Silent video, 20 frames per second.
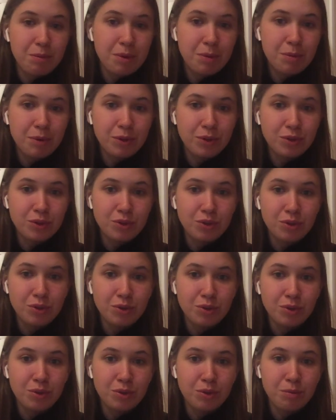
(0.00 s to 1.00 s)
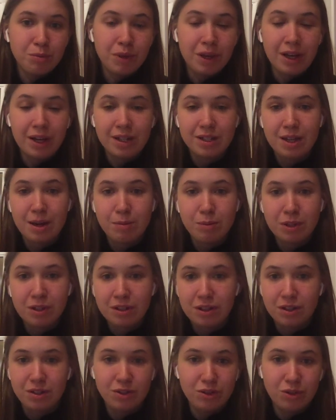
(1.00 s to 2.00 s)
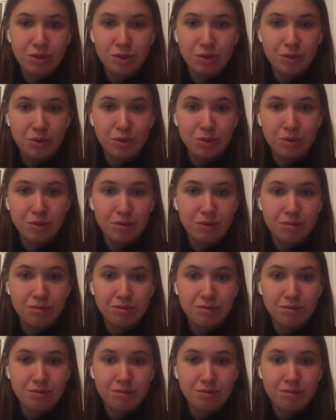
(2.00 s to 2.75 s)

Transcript: people to be accepted into